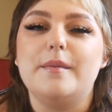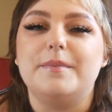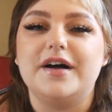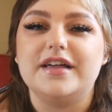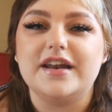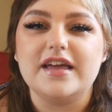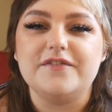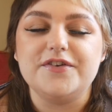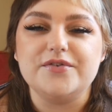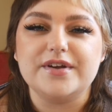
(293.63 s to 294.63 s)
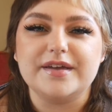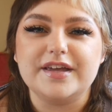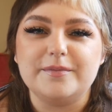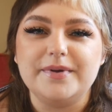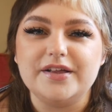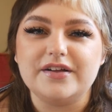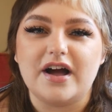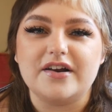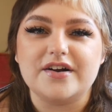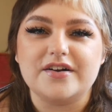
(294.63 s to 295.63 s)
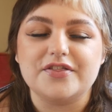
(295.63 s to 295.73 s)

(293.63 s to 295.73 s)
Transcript: But if you can get a pill cutter,